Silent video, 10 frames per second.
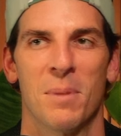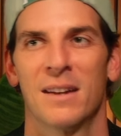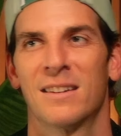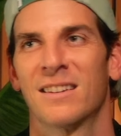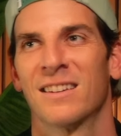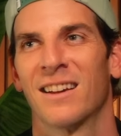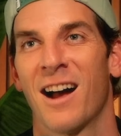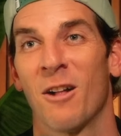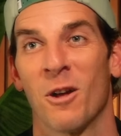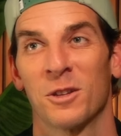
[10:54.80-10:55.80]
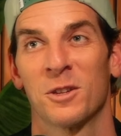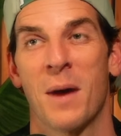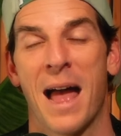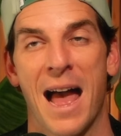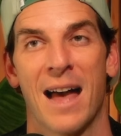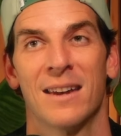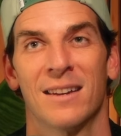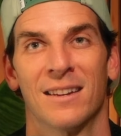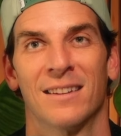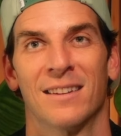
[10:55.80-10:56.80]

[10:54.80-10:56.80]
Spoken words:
But I'll also add